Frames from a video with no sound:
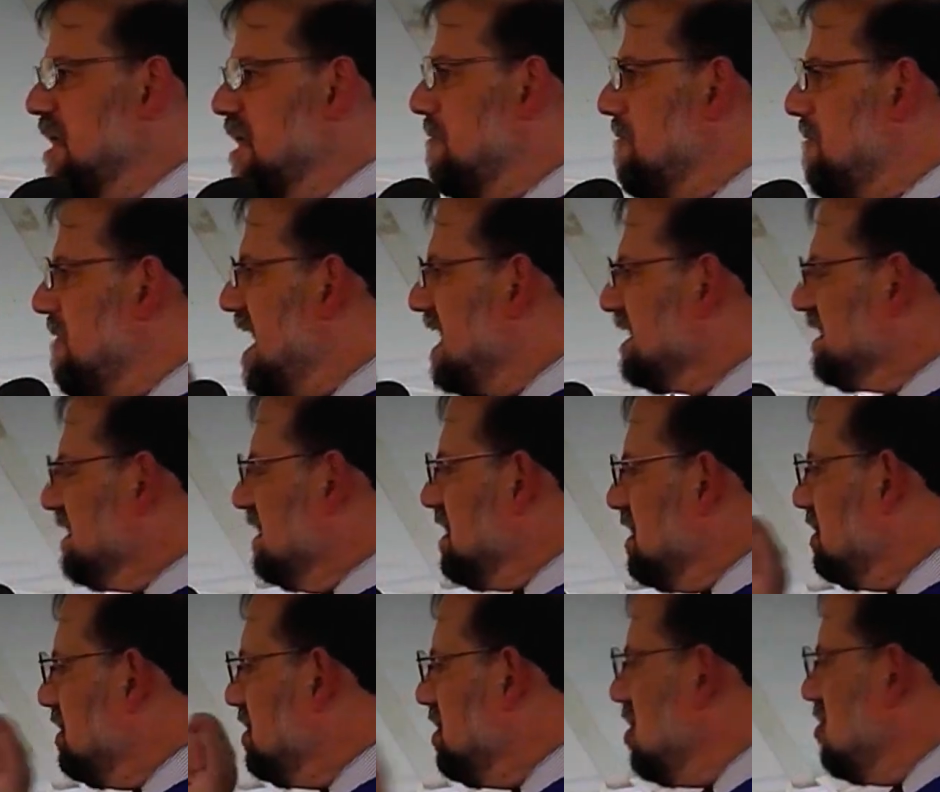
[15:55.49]
The
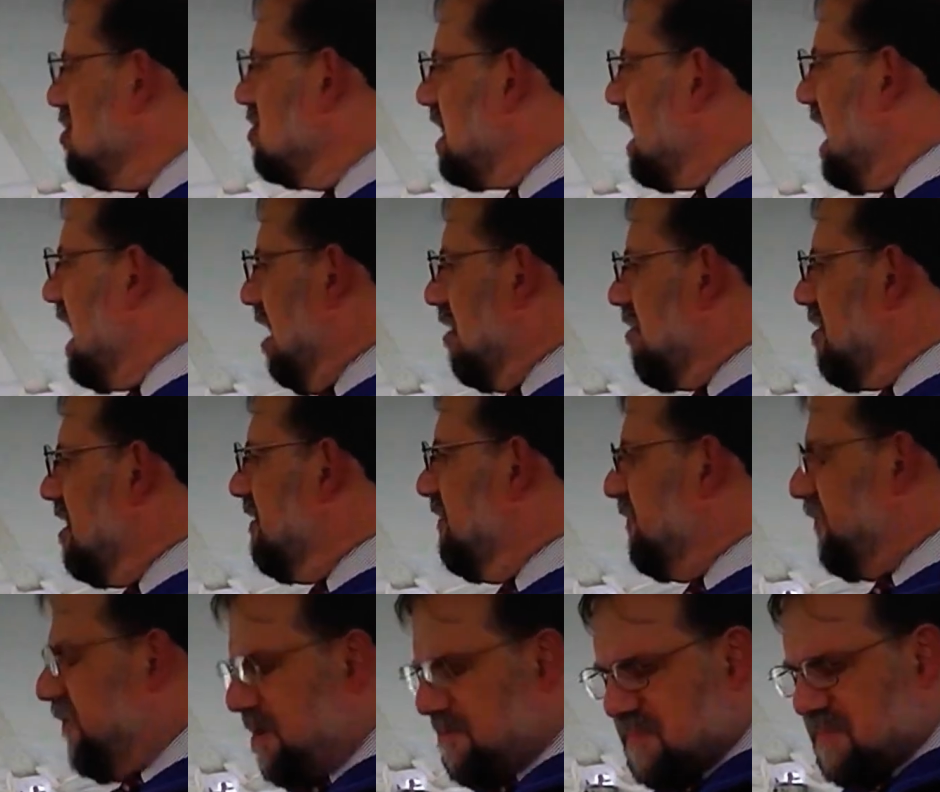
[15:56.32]
message you
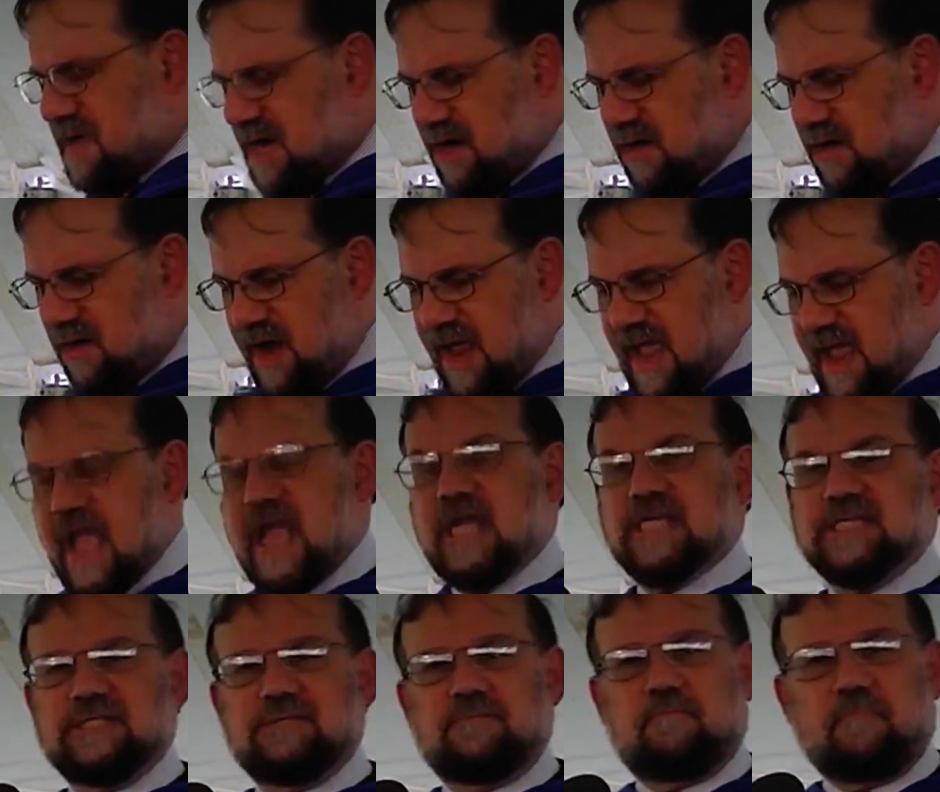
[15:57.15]
carry from here
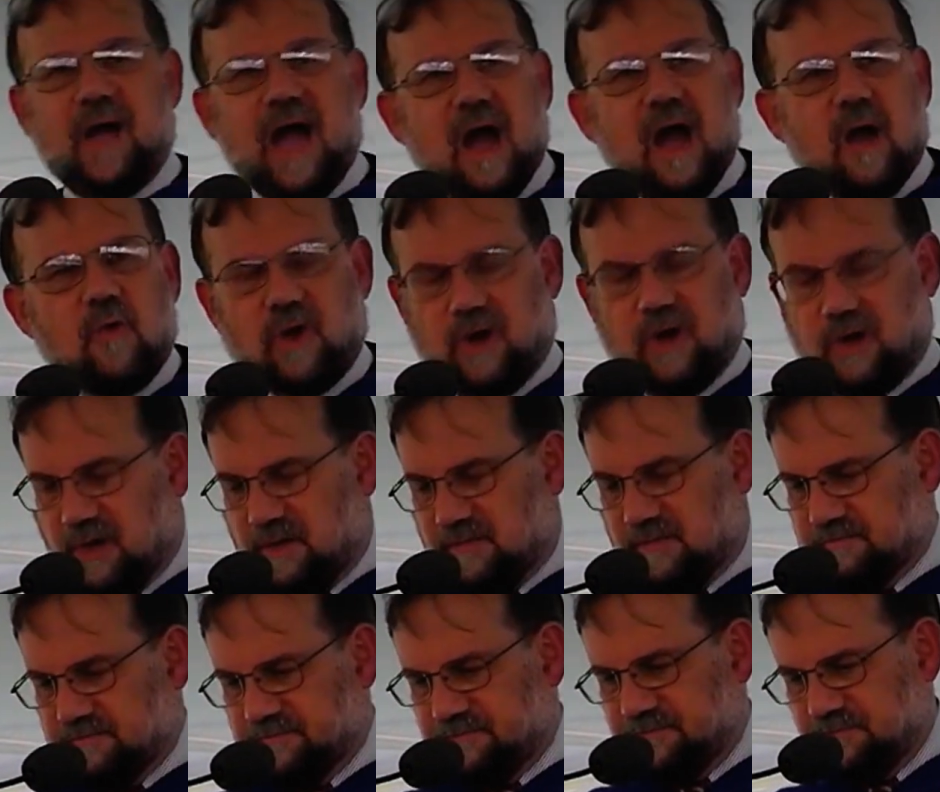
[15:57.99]
has
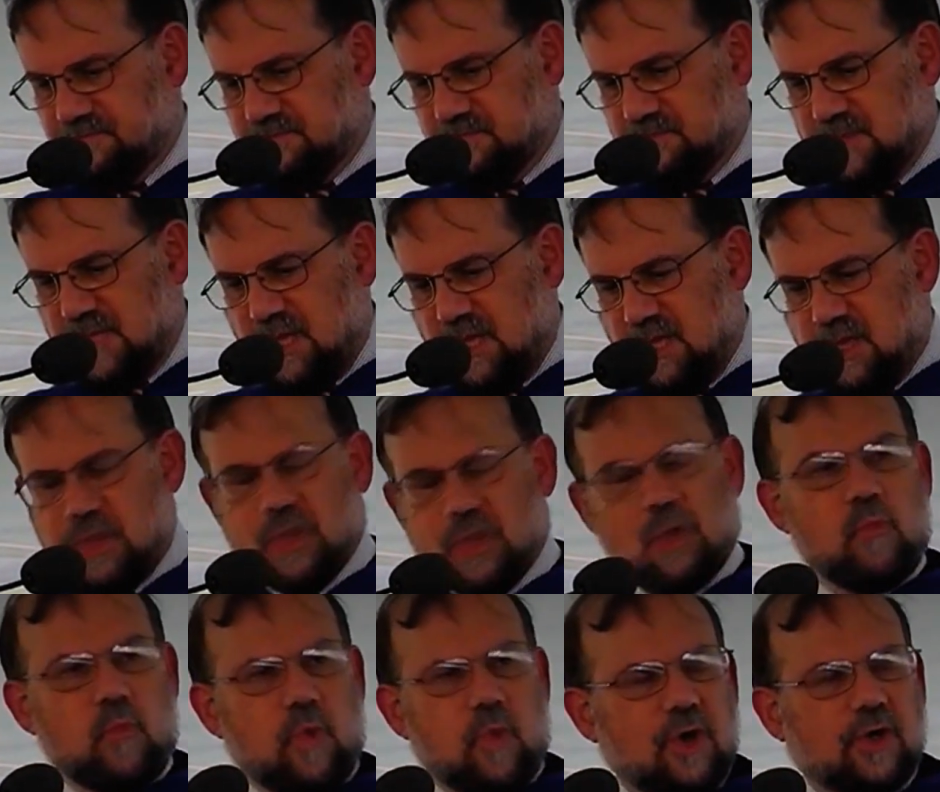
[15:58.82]
power.
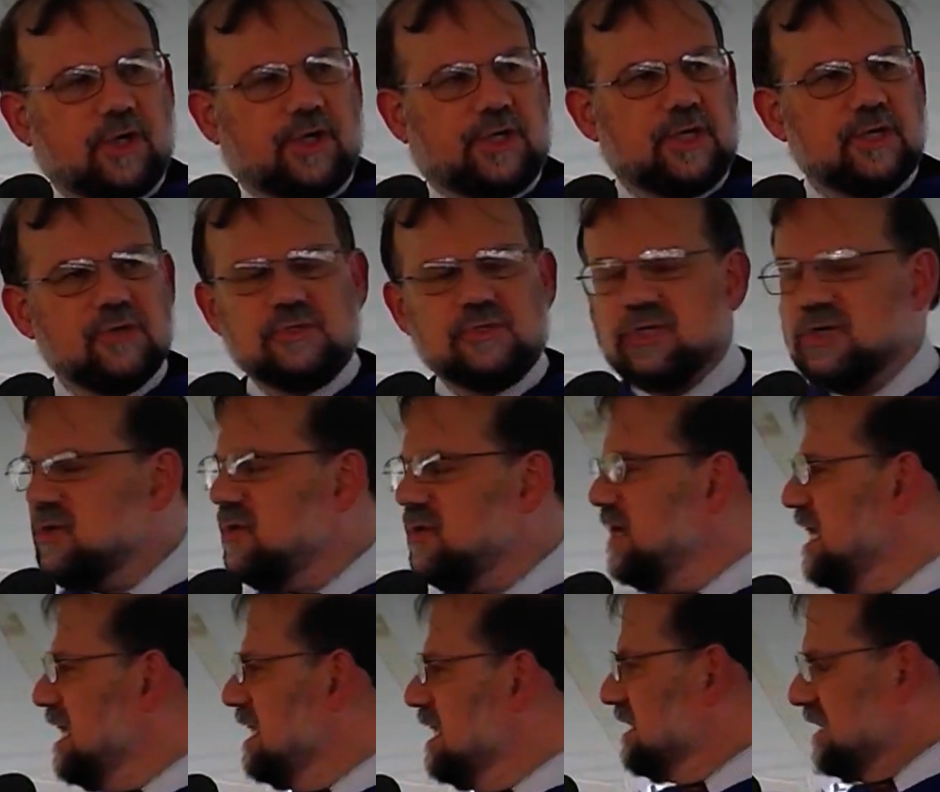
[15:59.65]
The work you
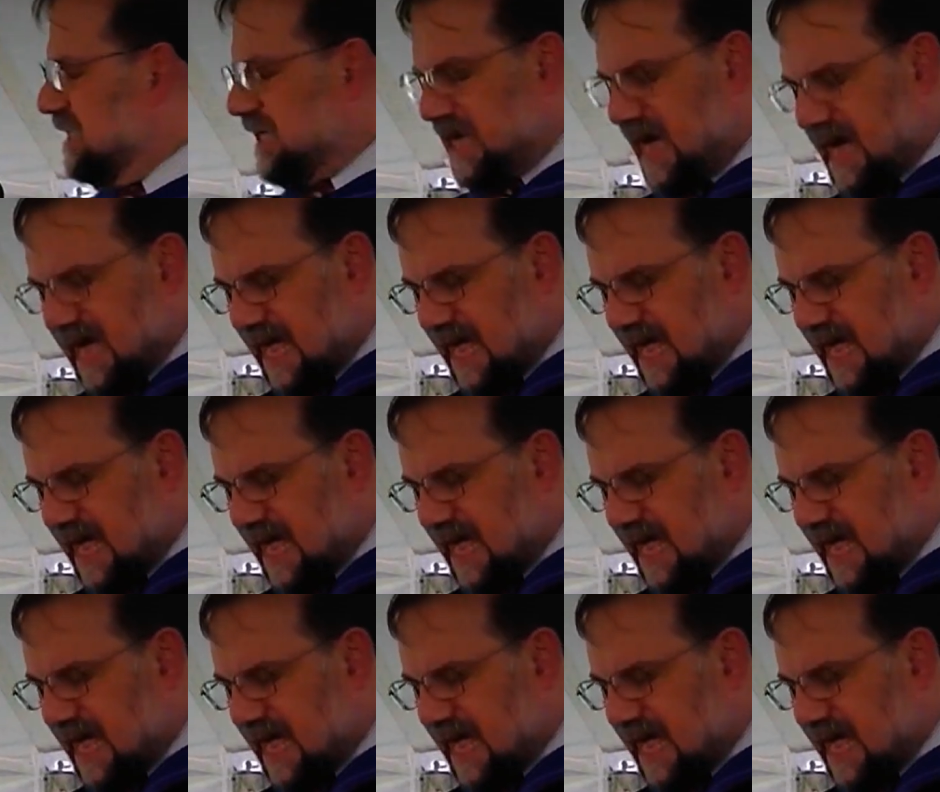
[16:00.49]
do is